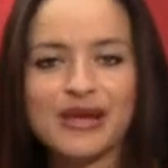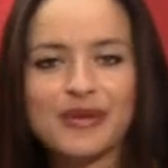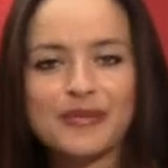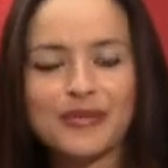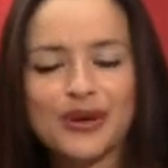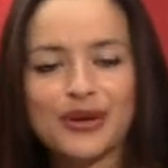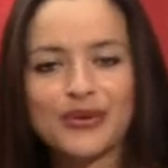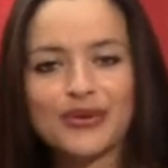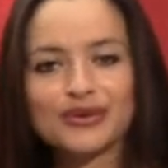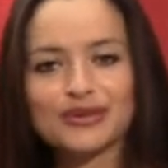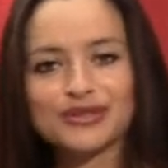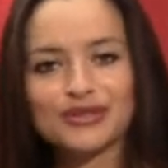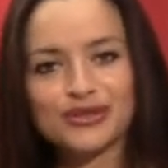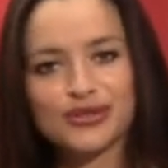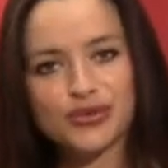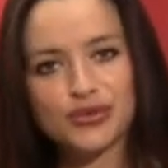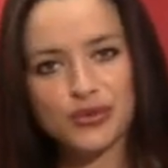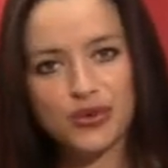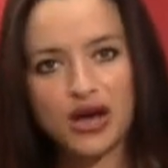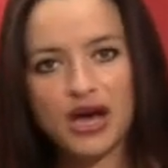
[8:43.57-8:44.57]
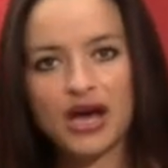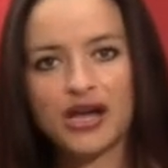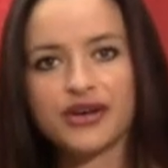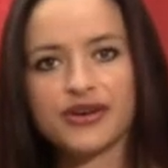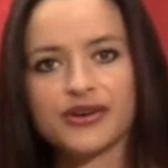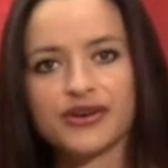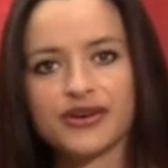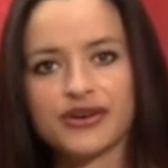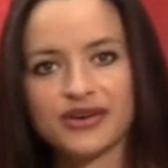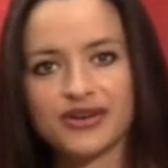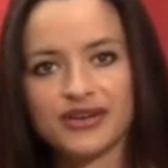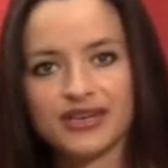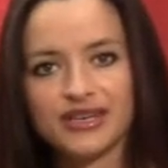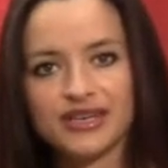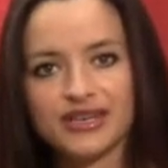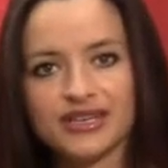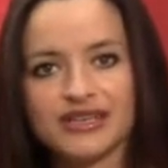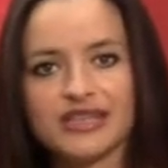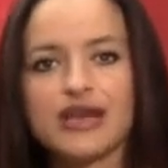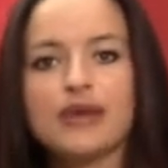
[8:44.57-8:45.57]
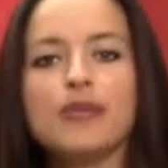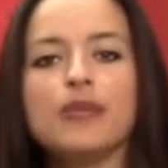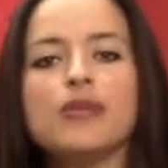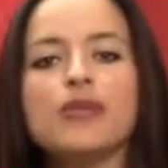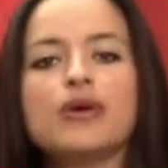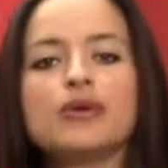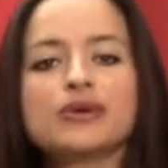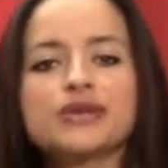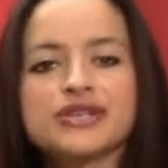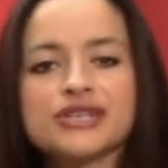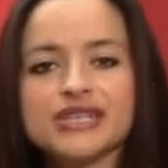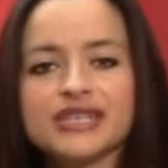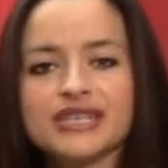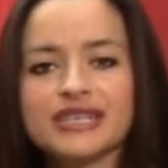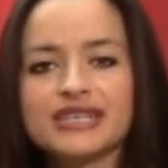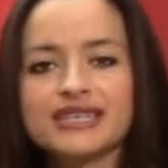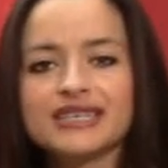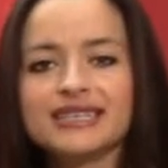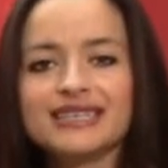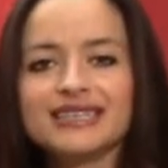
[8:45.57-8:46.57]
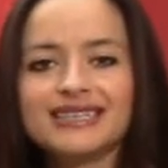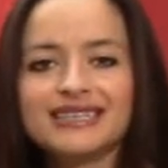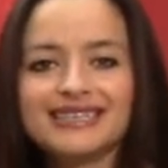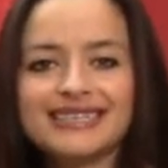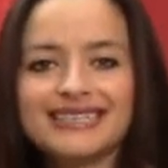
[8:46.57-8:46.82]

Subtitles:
but also to honor the emotion,